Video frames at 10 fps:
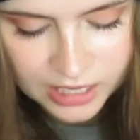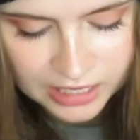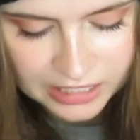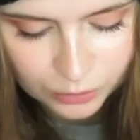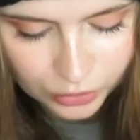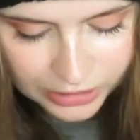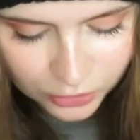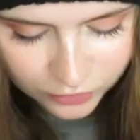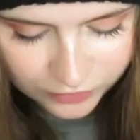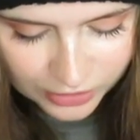and it will
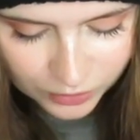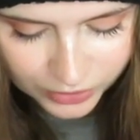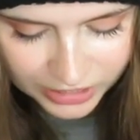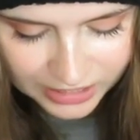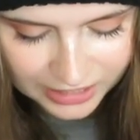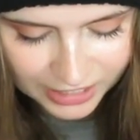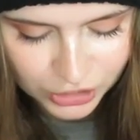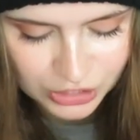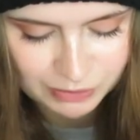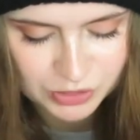interfere with the
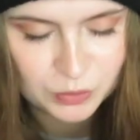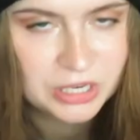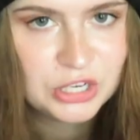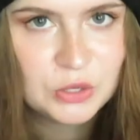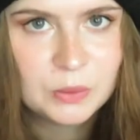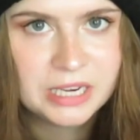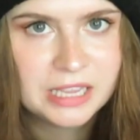connection between you and